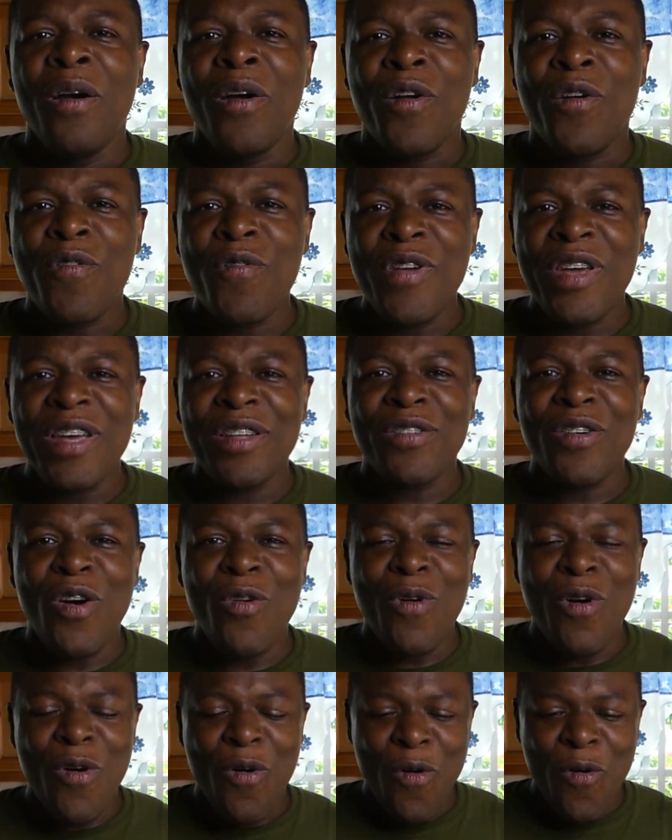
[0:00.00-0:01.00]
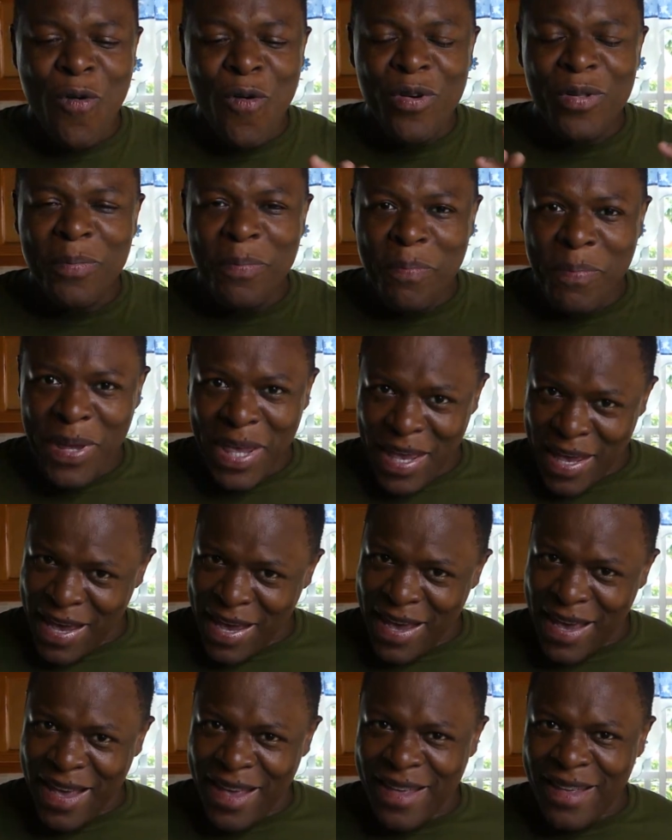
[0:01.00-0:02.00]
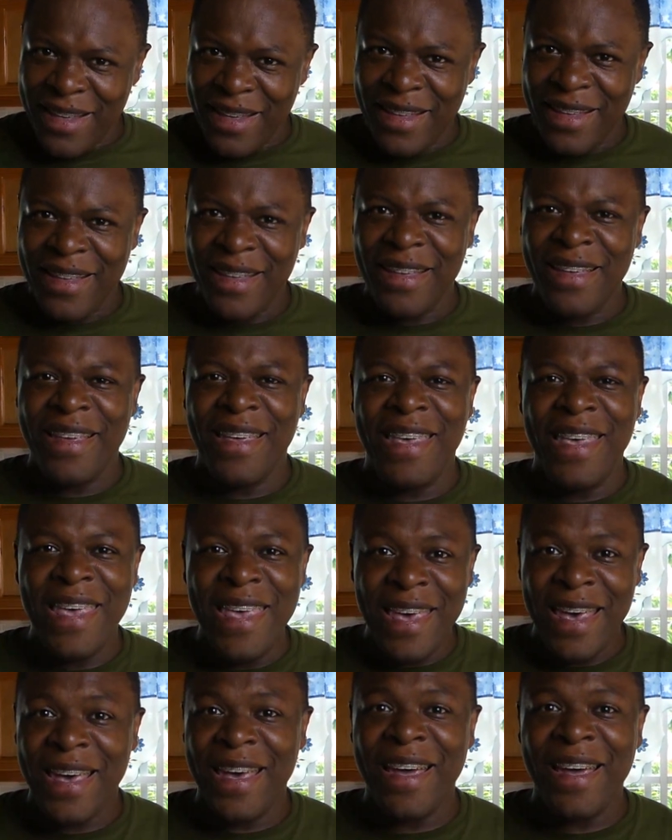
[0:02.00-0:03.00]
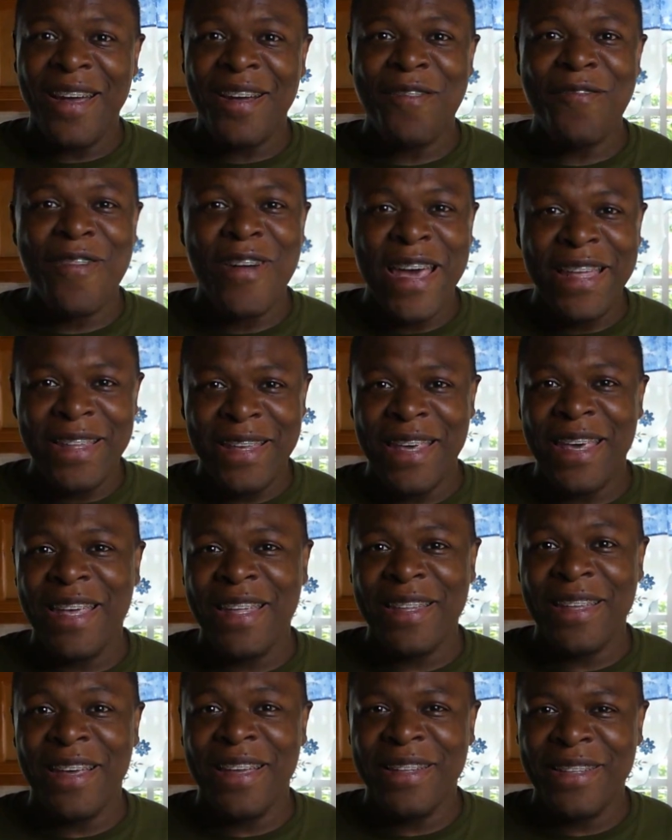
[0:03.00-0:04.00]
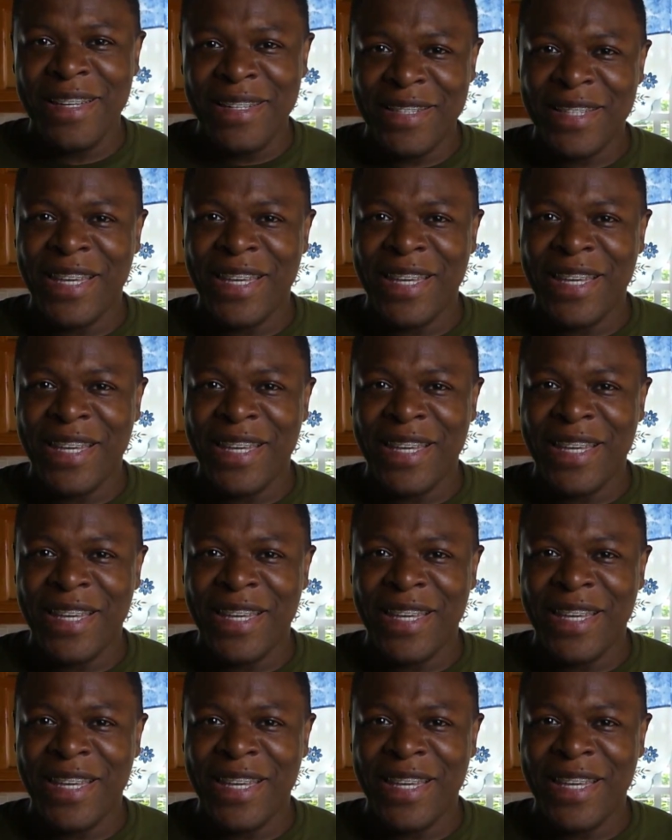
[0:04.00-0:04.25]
create our own beer here right in this